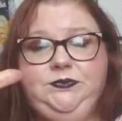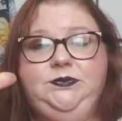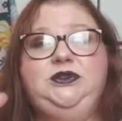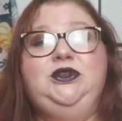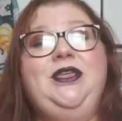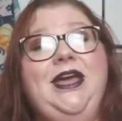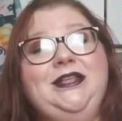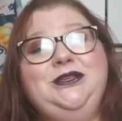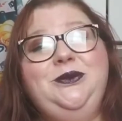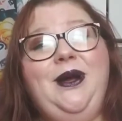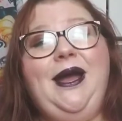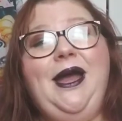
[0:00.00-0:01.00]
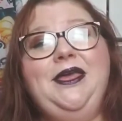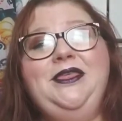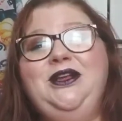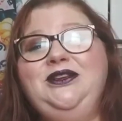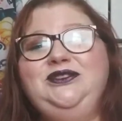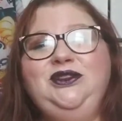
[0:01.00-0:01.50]
So that's why
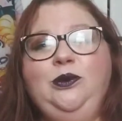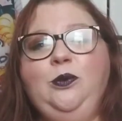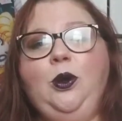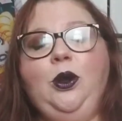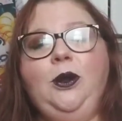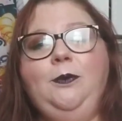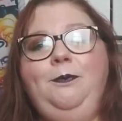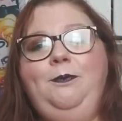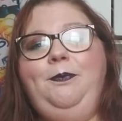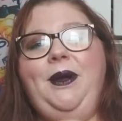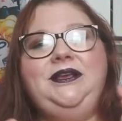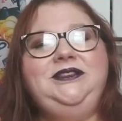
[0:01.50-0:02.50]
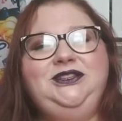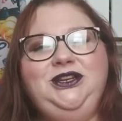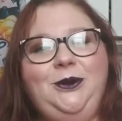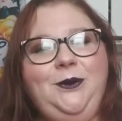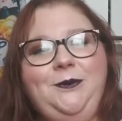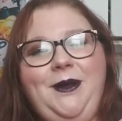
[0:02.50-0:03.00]
there's no more
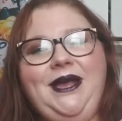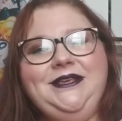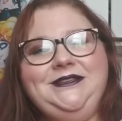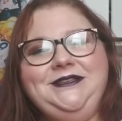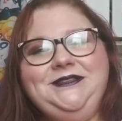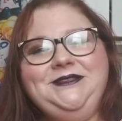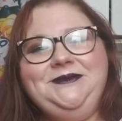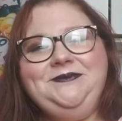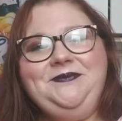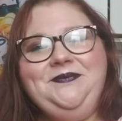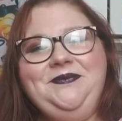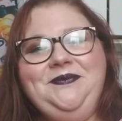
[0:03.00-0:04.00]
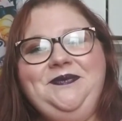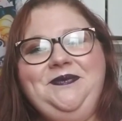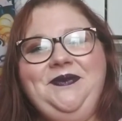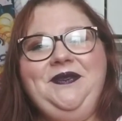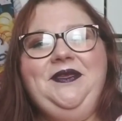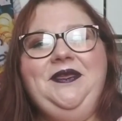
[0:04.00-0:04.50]
Boxycharm unboxings.
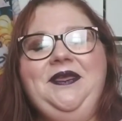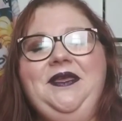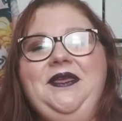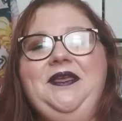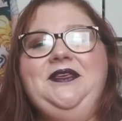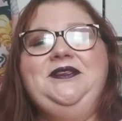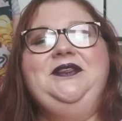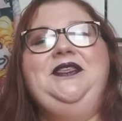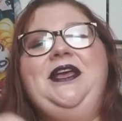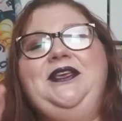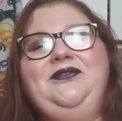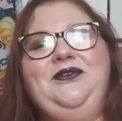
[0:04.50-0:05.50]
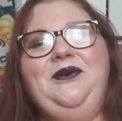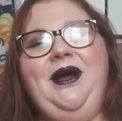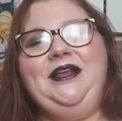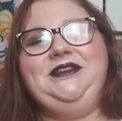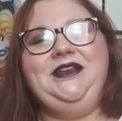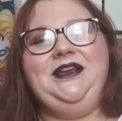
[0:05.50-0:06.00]
So thanks for
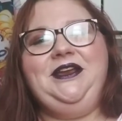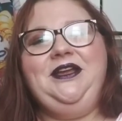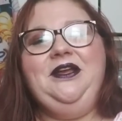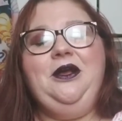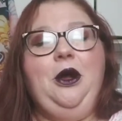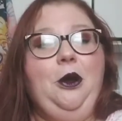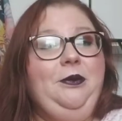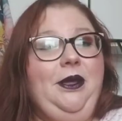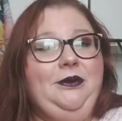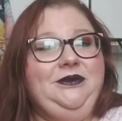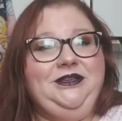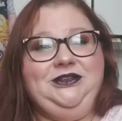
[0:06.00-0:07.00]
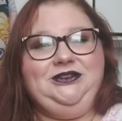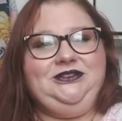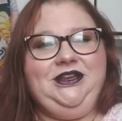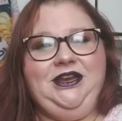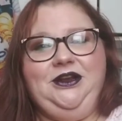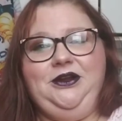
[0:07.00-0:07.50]
watching. Hope that was
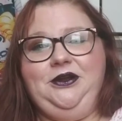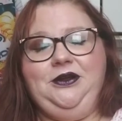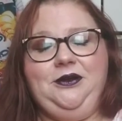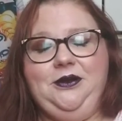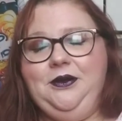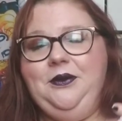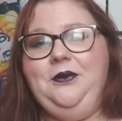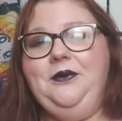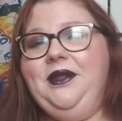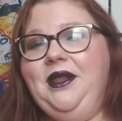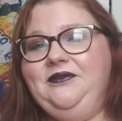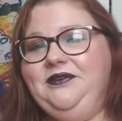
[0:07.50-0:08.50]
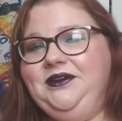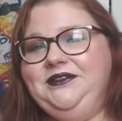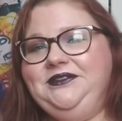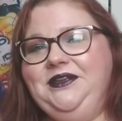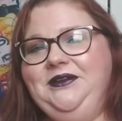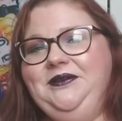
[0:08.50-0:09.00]
interesting or whatever.
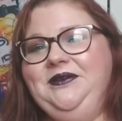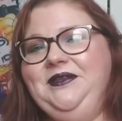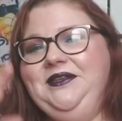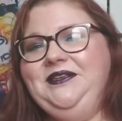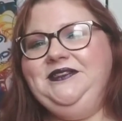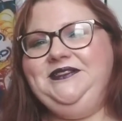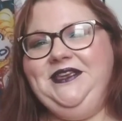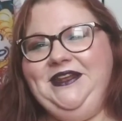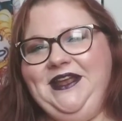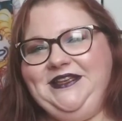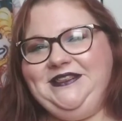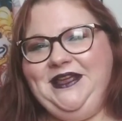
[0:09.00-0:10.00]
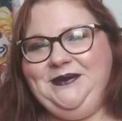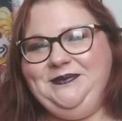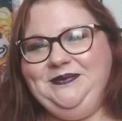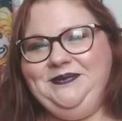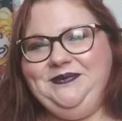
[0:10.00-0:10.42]
So see you next time.